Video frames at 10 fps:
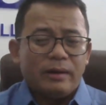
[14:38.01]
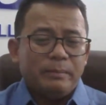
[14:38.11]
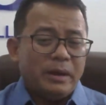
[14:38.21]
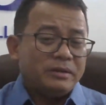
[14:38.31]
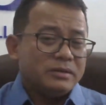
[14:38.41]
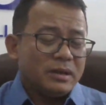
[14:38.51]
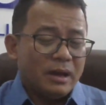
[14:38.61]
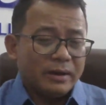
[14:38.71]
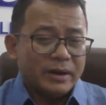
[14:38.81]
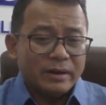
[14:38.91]
means
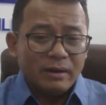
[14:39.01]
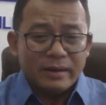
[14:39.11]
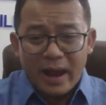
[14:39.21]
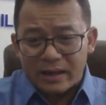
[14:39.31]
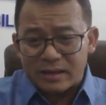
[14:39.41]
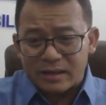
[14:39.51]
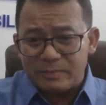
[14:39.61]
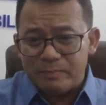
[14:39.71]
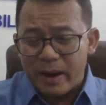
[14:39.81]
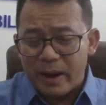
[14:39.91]
Kringle Cast
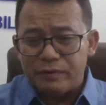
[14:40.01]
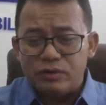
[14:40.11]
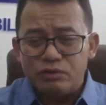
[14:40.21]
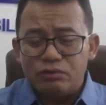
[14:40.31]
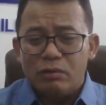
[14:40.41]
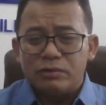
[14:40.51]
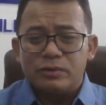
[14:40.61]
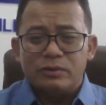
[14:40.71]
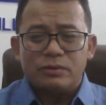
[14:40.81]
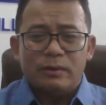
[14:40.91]
back office too also.